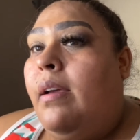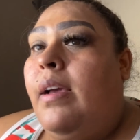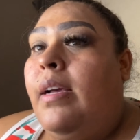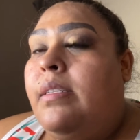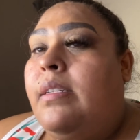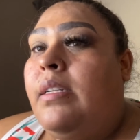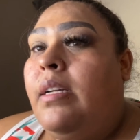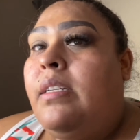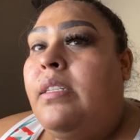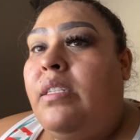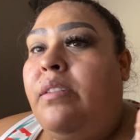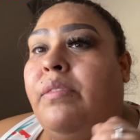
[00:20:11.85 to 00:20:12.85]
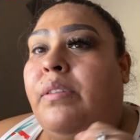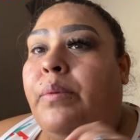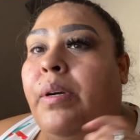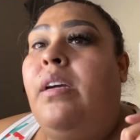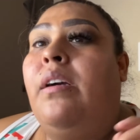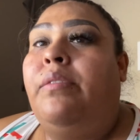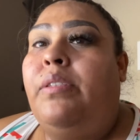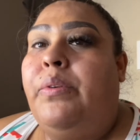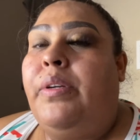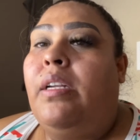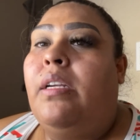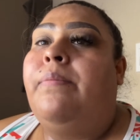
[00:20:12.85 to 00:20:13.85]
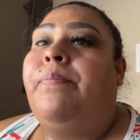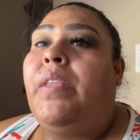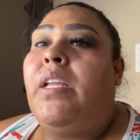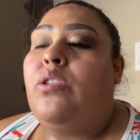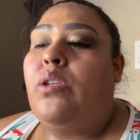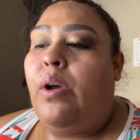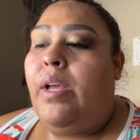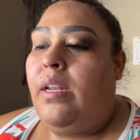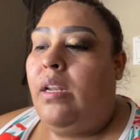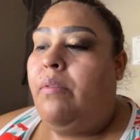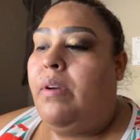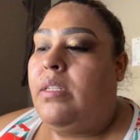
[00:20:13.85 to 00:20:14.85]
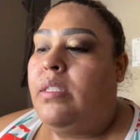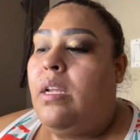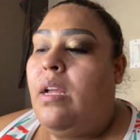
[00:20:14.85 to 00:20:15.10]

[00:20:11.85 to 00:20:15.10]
it's another different way of doing it. So anyways,